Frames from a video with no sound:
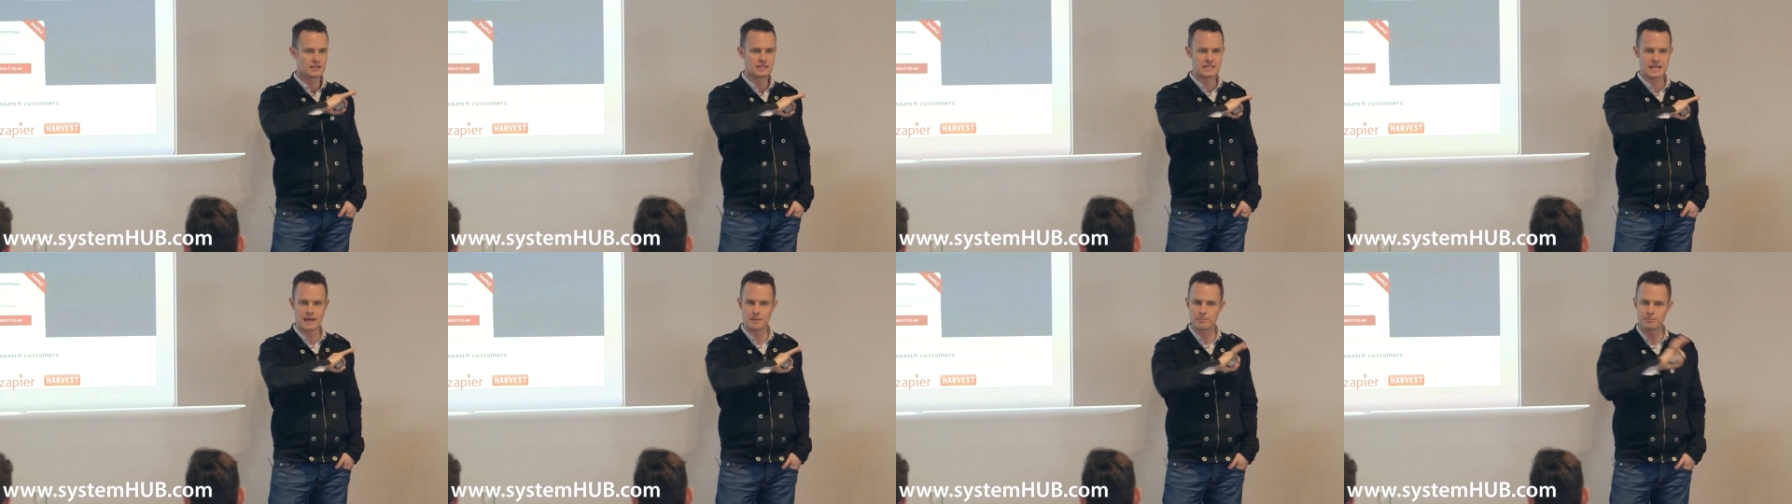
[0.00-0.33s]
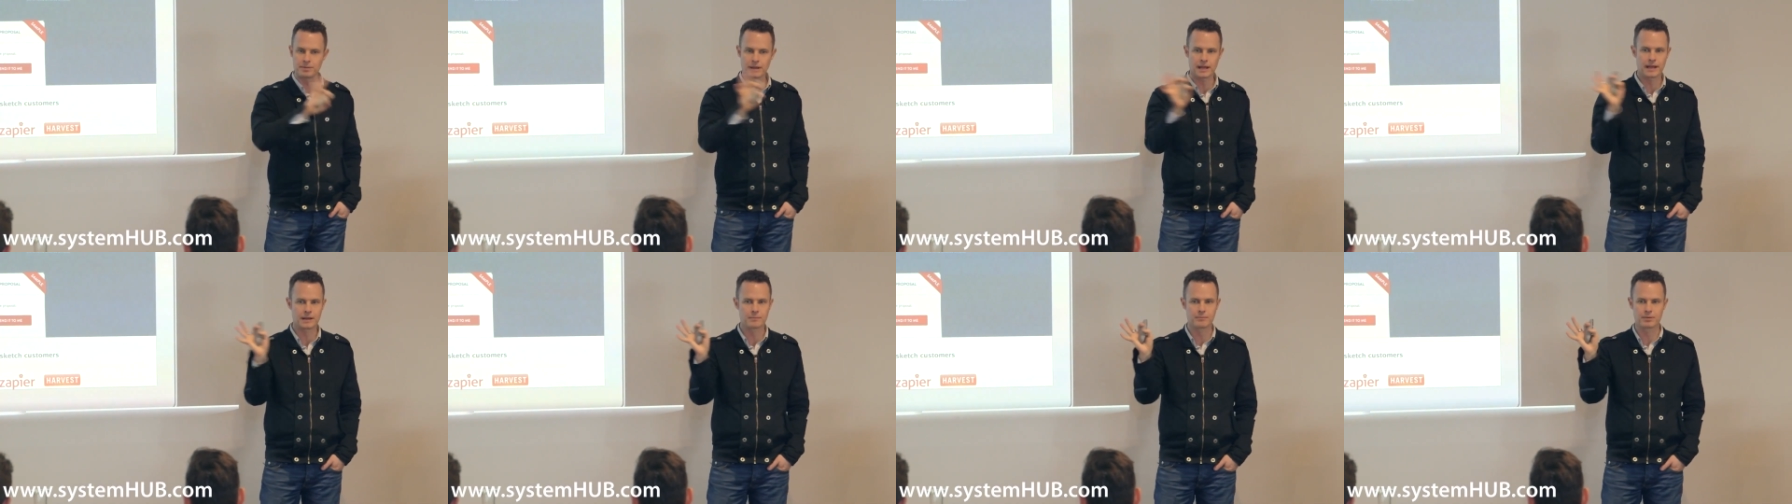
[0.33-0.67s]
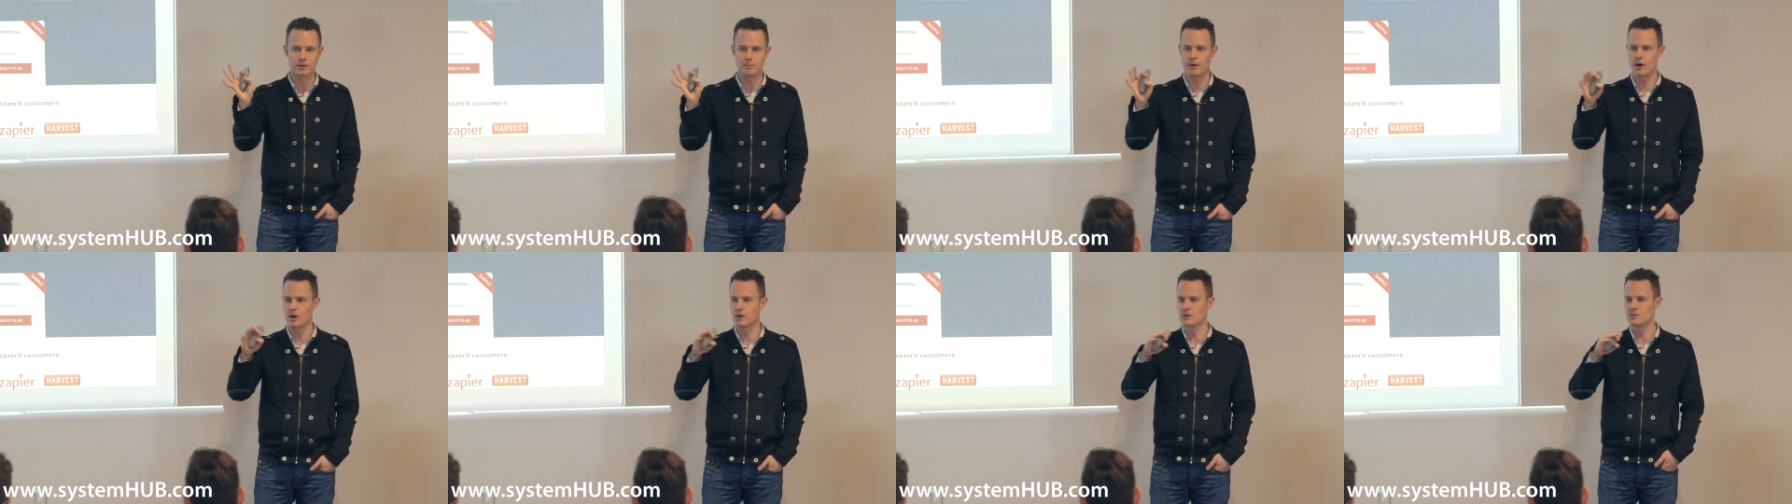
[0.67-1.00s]
template
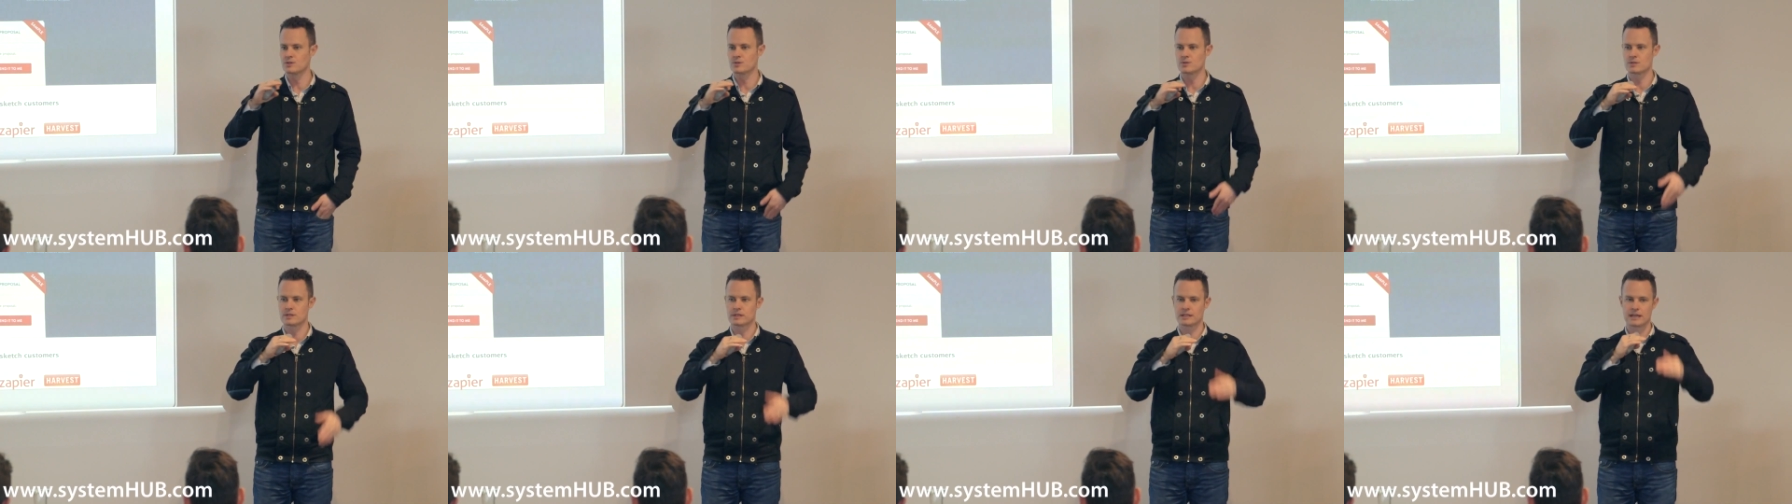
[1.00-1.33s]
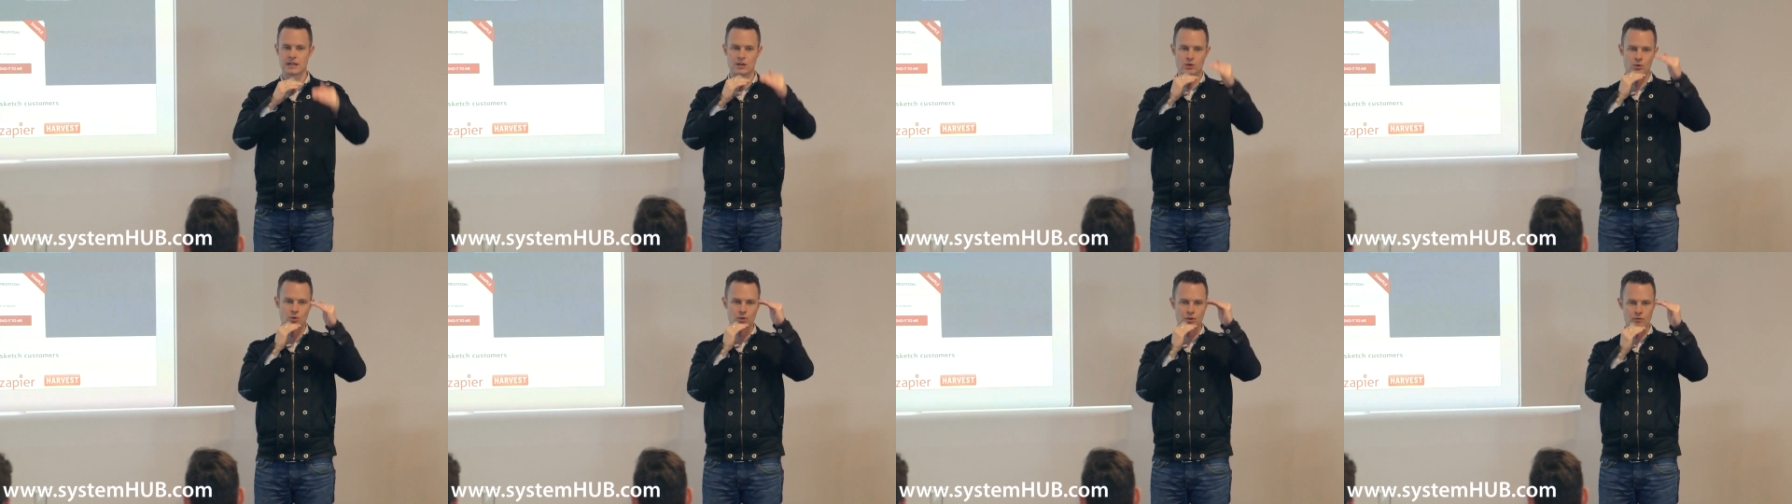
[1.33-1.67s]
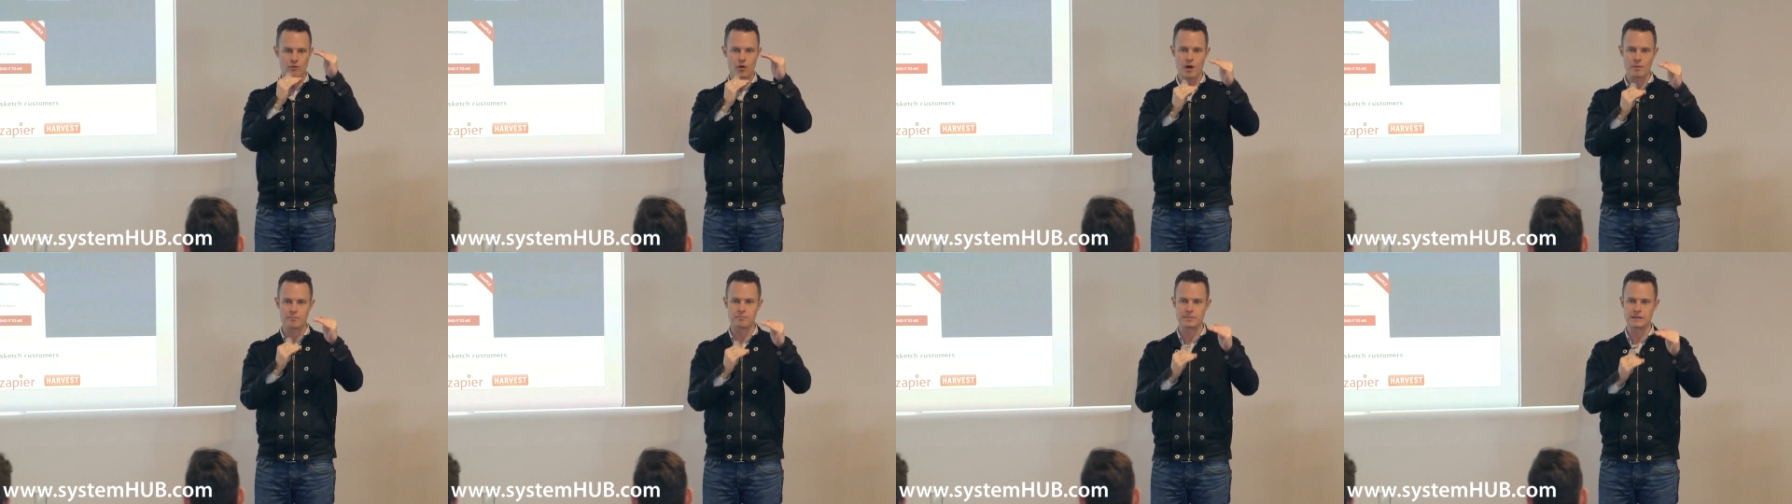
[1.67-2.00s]
proposals and get all the
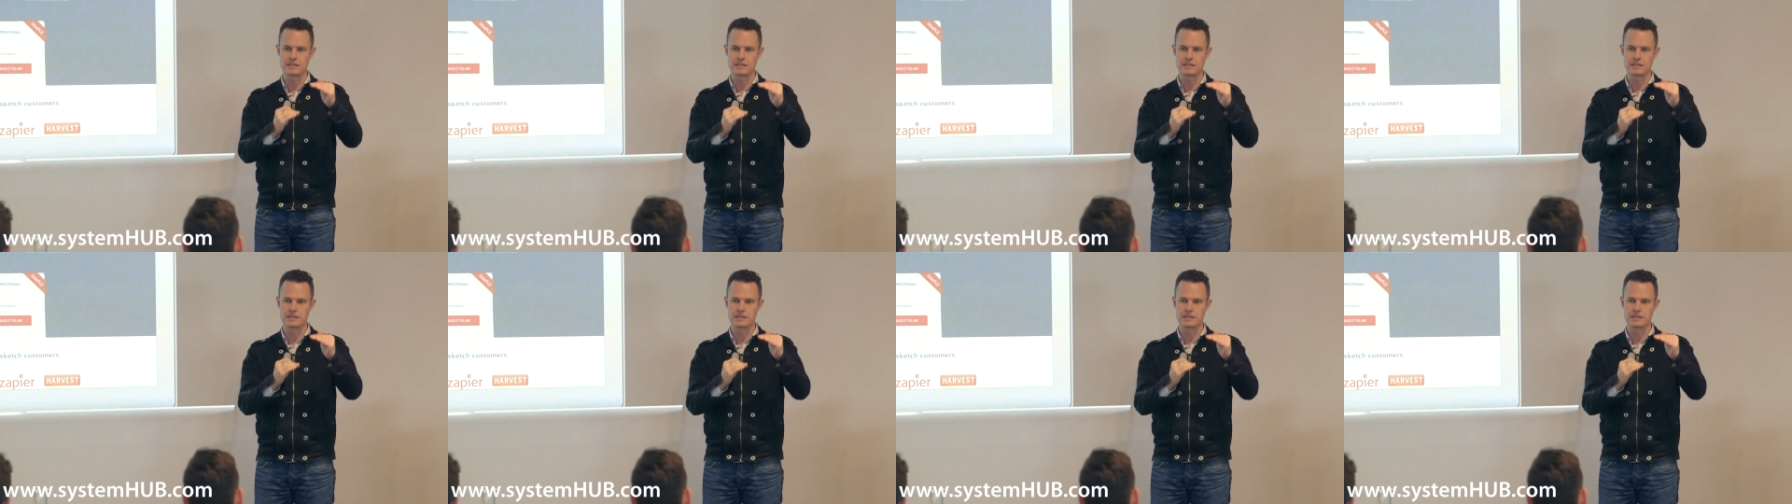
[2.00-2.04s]
right